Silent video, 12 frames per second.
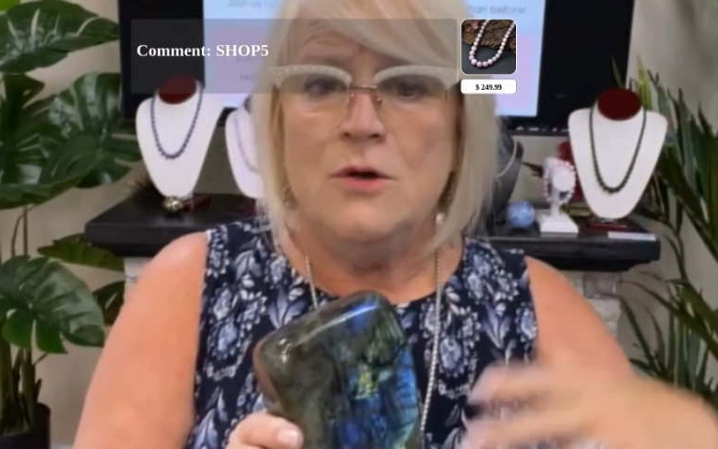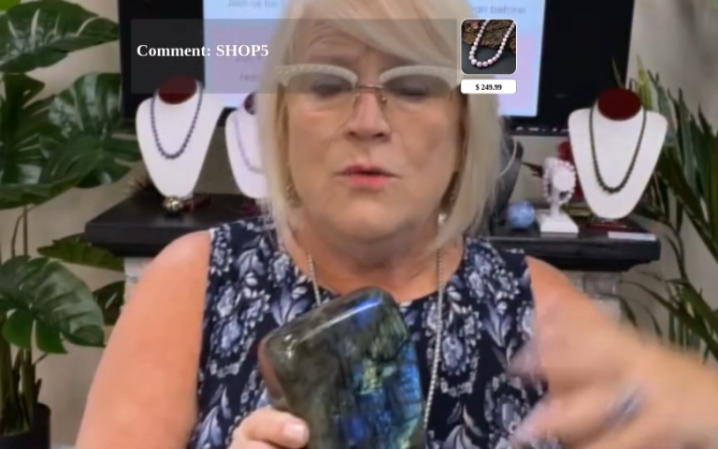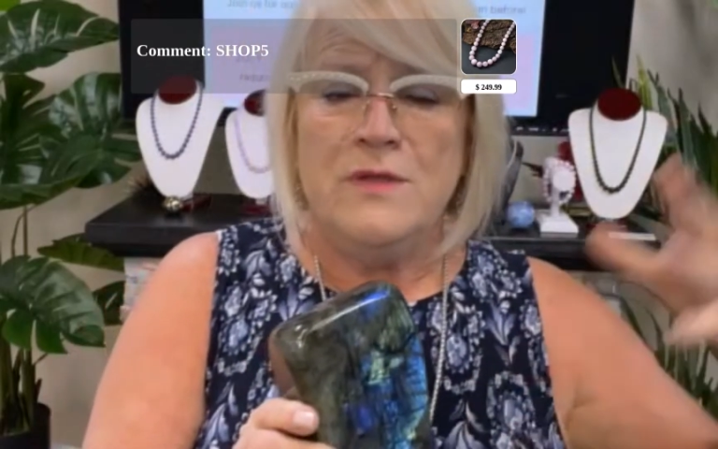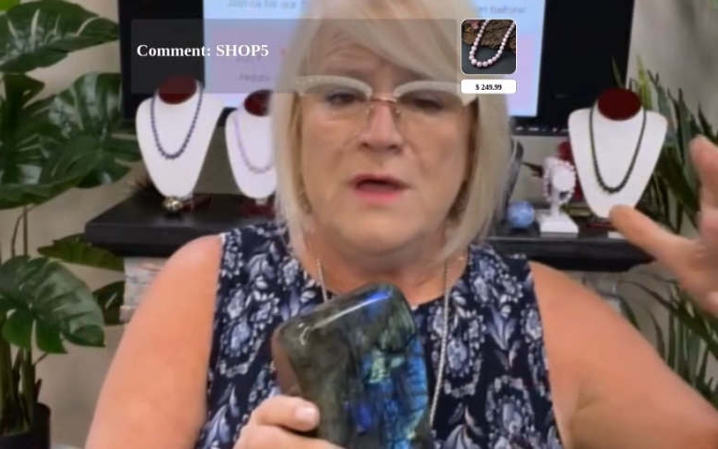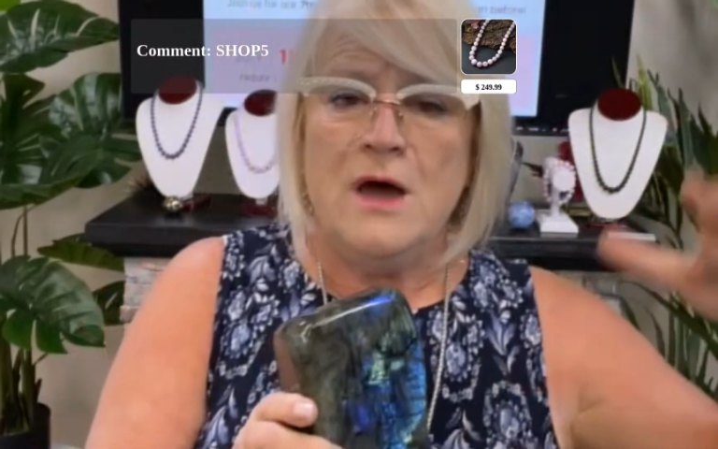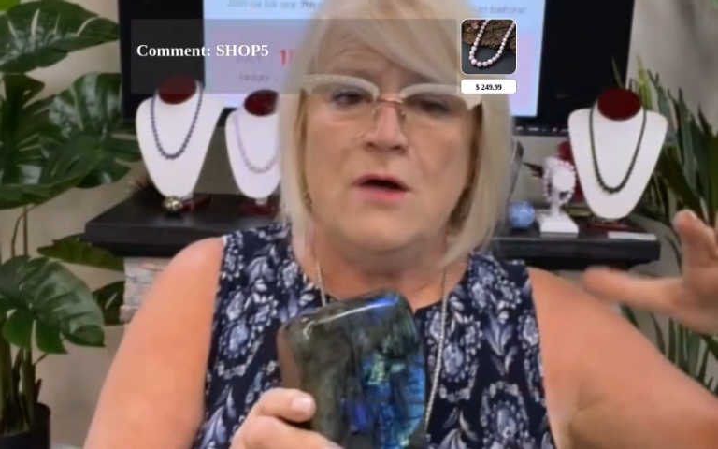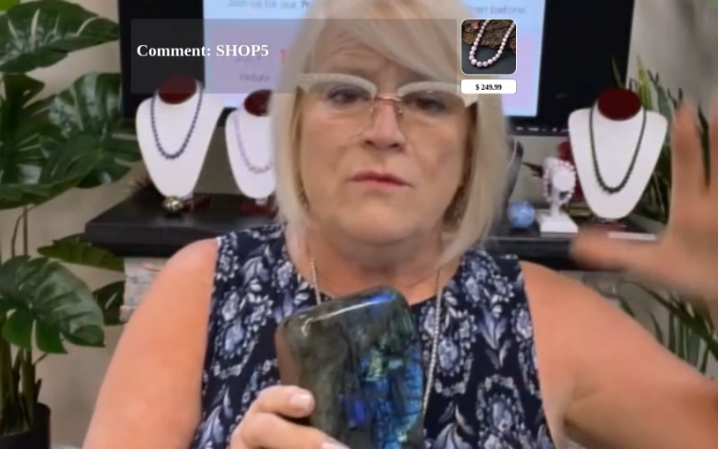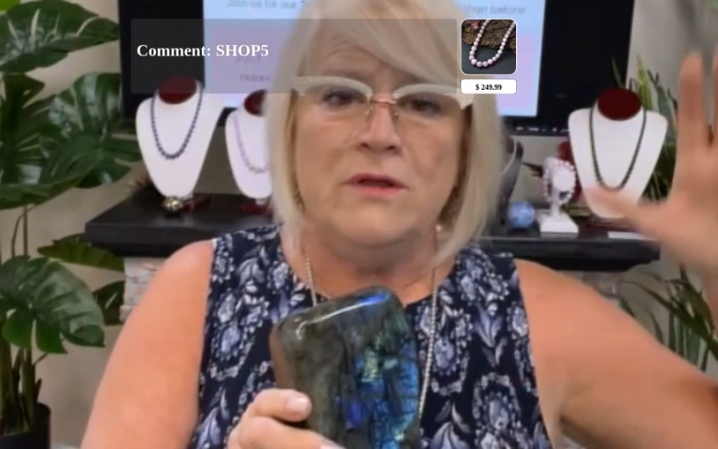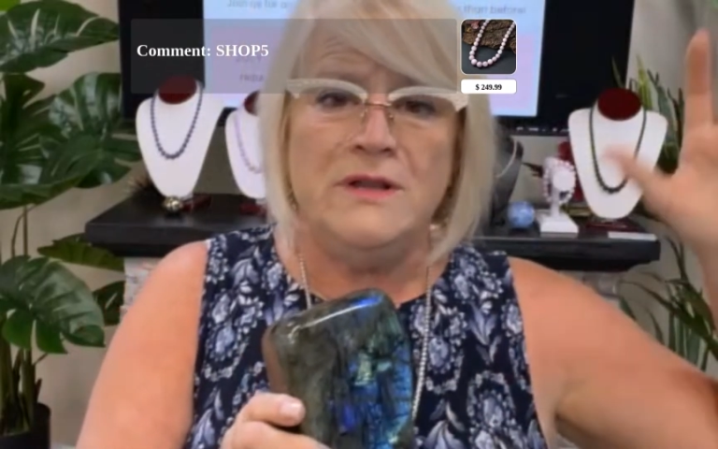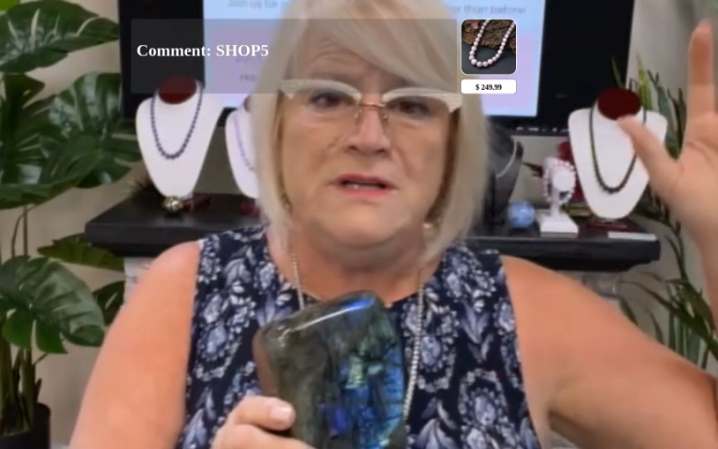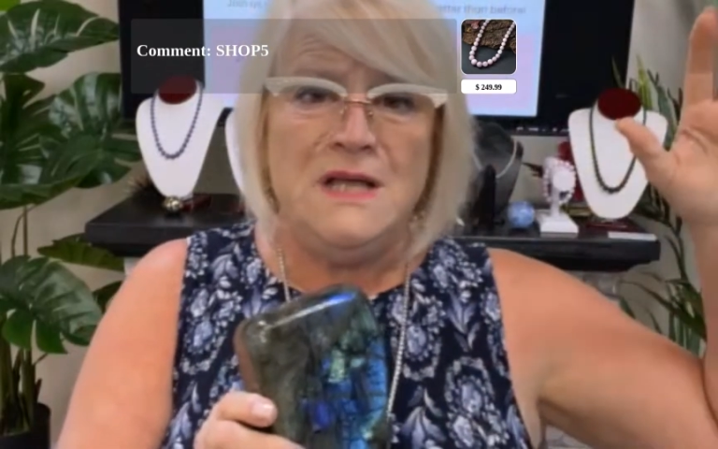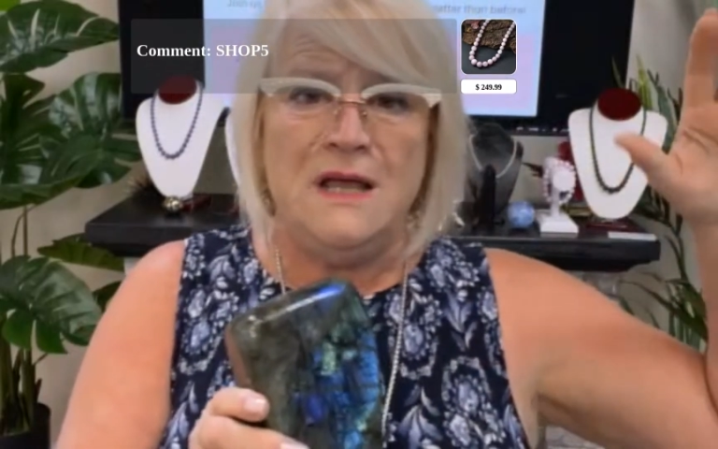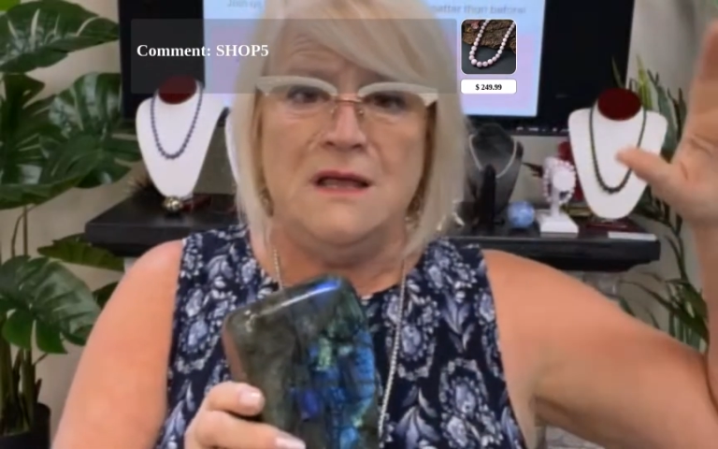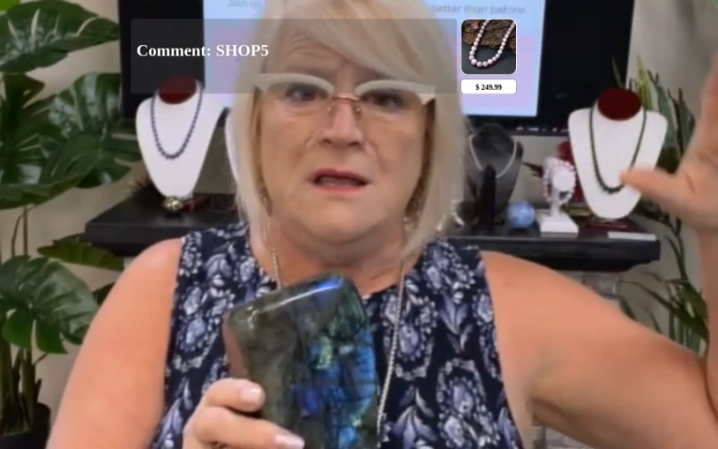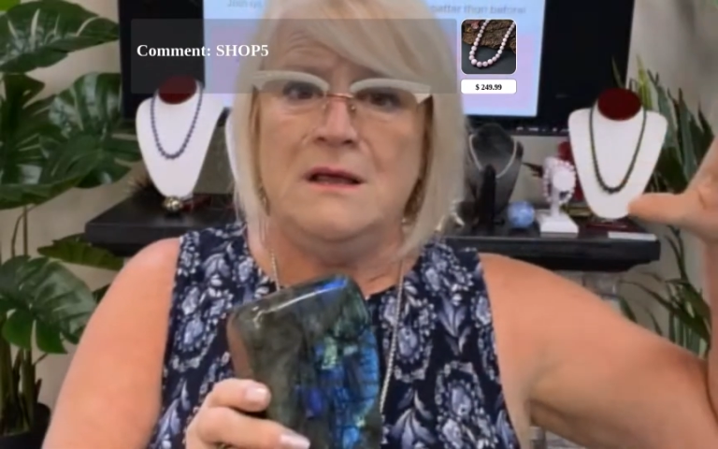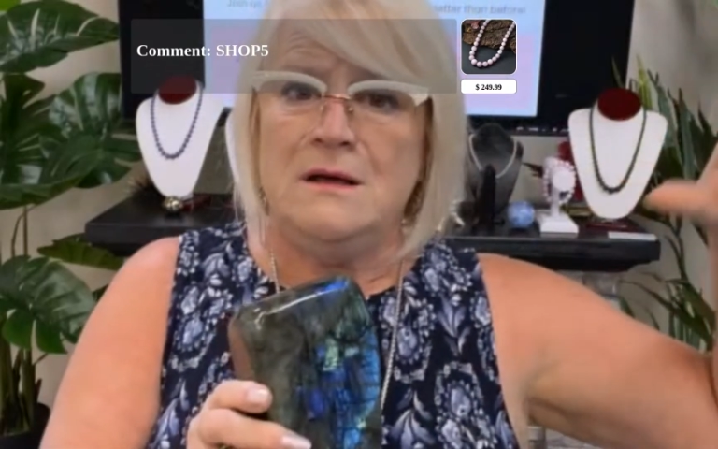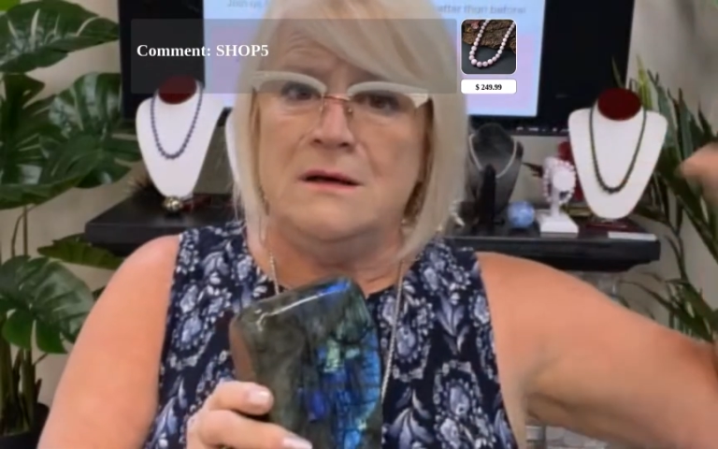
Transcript: without really taking an